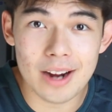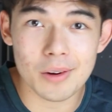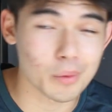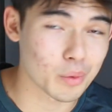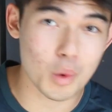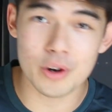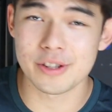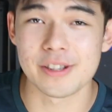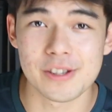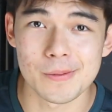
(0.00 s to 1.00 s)
or reward
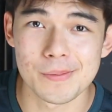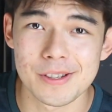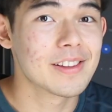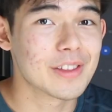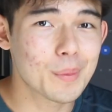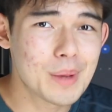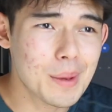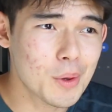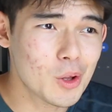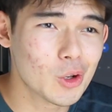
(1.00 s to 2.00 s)
systems. There are
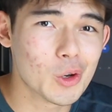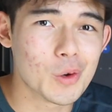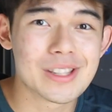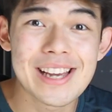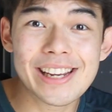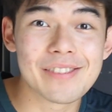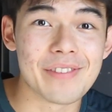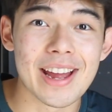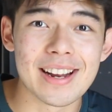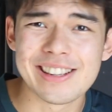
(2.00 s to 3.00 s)
people who take
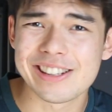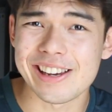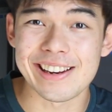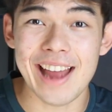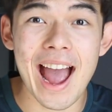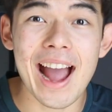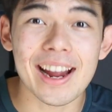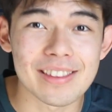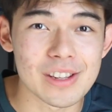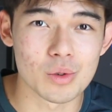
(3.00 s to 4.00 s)
advantage and hack
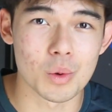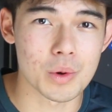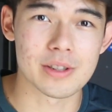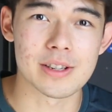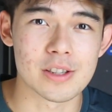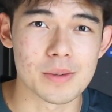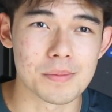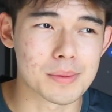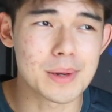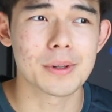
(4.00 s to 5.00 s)
these reward systems
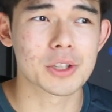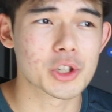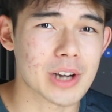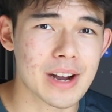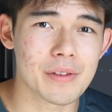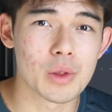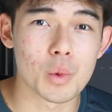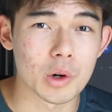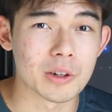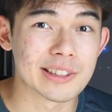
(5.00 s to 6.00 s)
to be able to travel the
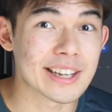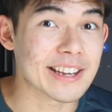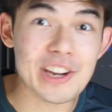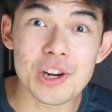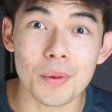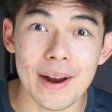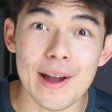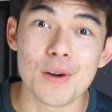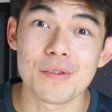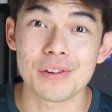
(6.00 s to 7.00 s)
world
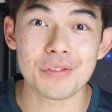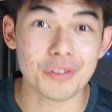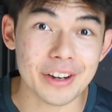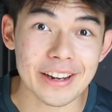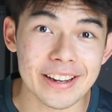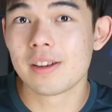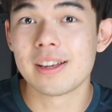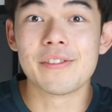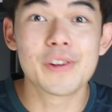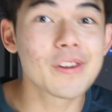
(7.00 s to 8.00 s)
year-round for free.
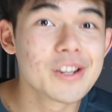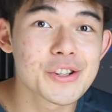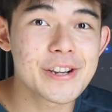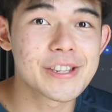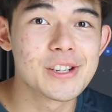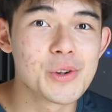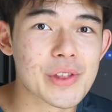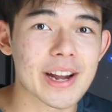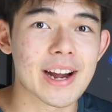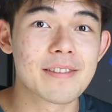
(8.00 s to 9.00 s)
If you're interested in doing
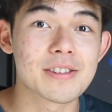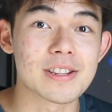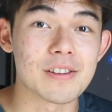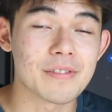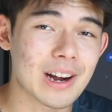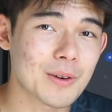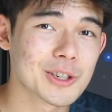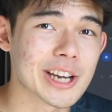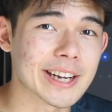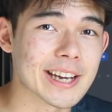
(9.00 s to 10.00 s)
that kind of stuff, I would
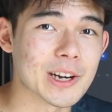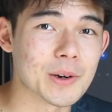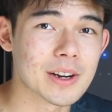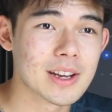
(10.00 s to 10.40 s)
check out